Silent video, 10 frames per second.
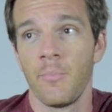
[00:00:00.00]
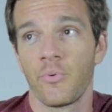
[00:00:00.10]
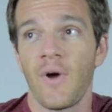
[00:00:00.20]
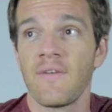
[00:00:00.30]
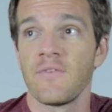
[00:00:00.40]

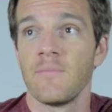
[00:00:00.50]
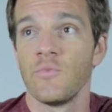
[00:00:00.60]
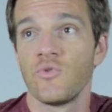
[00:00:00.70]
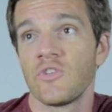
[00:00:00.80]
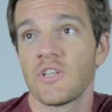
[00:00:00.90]
private
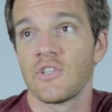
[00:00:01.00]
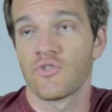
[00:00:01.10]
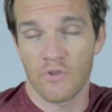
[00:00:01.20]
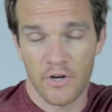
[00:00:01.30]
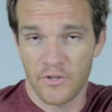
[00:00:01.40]
music
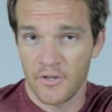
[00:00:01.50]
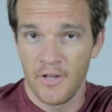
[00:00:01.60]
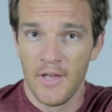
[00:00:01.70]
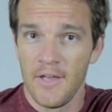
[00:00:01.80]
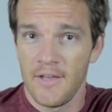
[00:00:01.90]
instructor.
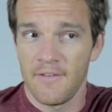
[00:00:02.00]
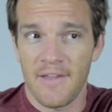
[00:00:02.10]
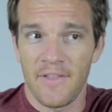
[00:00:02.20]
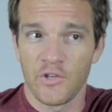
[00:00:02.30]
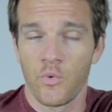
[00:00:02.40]
I've
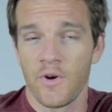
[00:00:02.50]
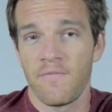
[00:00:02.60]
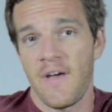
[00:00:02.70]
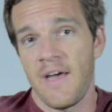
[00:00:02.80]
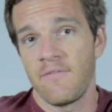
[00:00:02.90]
got like
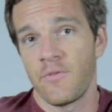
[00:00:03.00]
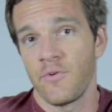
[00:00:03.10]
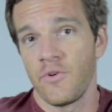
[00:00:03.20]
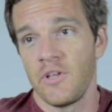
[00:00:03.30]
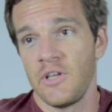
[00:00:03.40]
25 to
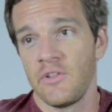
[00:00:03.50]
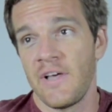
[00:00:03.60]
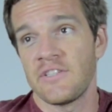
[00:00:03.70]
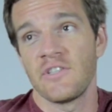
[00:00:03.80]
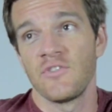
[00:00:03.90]
30
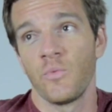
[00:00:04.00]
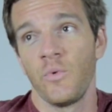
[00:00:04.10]
lessons a